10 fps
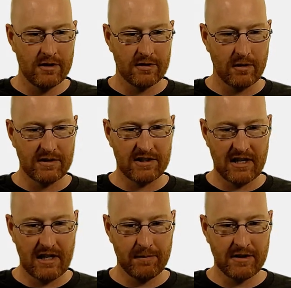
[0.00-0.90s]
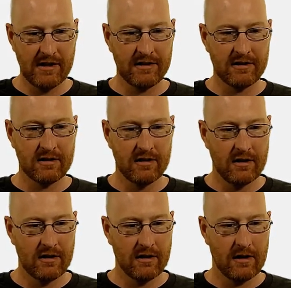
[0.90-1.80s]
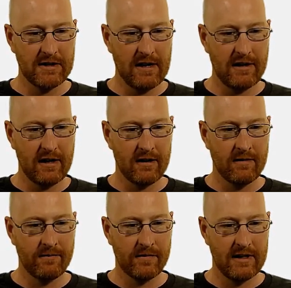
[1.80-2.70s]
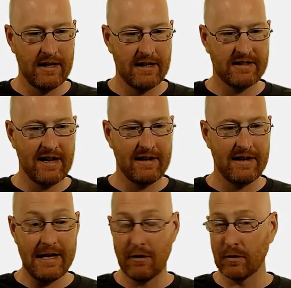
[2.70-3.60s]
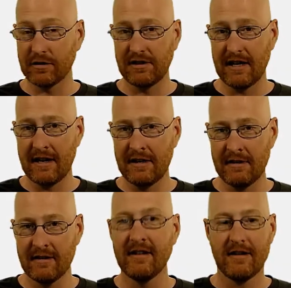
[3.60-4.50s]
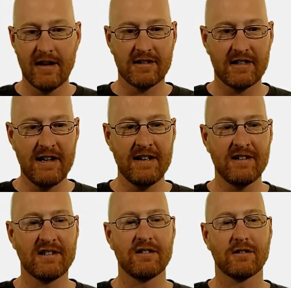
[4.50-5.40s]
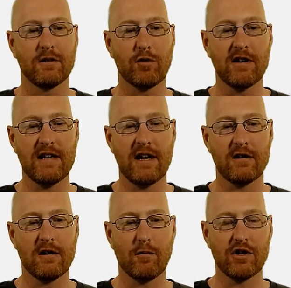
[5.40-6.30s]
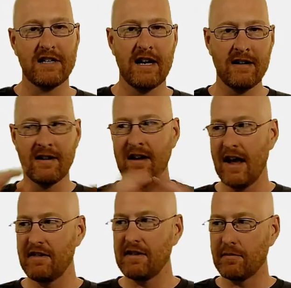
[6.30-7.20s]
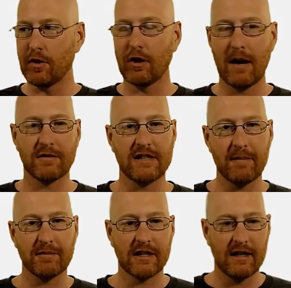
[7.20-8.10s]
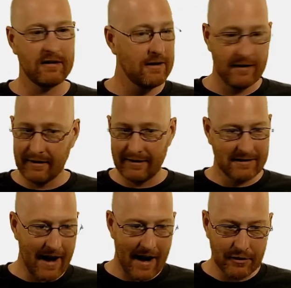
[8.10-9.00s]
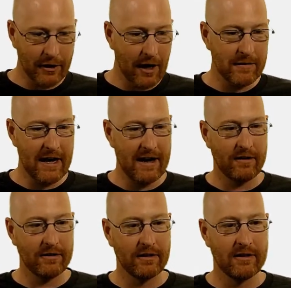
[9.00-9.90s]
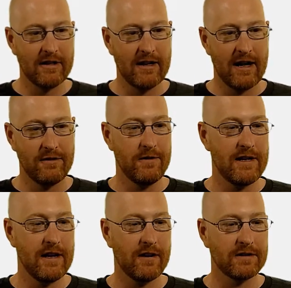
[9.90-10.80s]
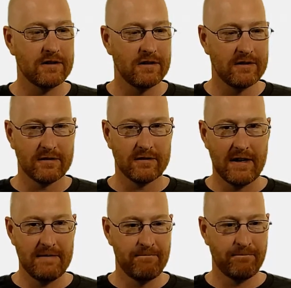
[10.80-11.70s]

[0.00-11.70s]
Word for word: So it skips this, comes down here. Is 10 equal to 10? Yes, it is. So it prints out your number is 10, and then the program stops again. It does not drop down and do the else, right?